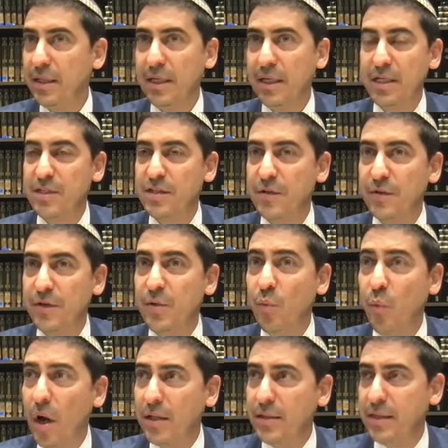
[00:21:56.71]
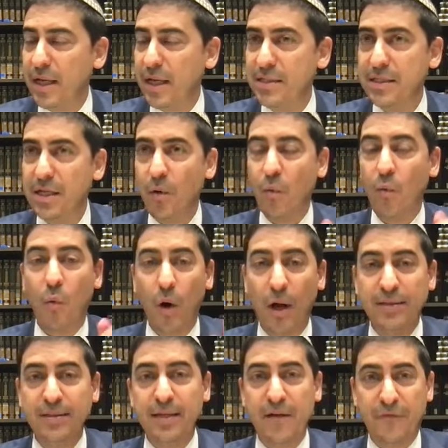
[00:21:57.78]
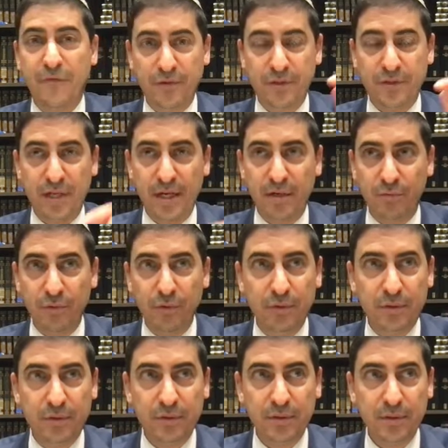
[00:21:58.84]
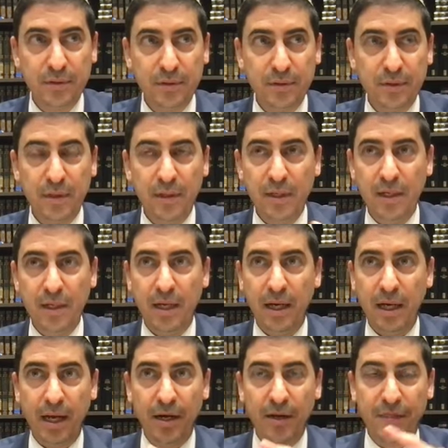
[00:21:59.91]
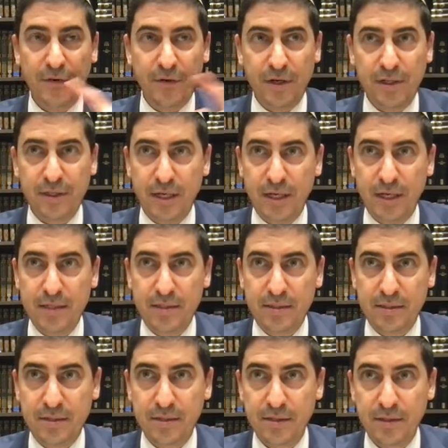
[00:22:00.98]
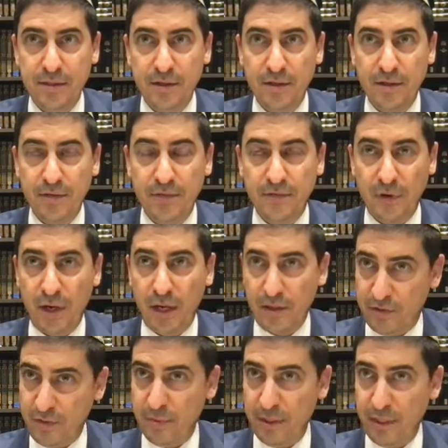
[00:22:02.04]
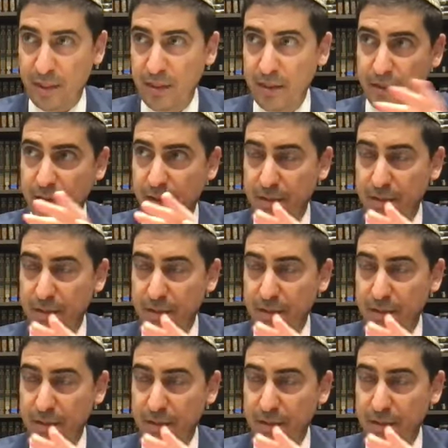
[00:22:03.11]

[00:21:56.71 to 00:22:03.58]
He needs 31 days, one day for it to take root, and 30 days for it to be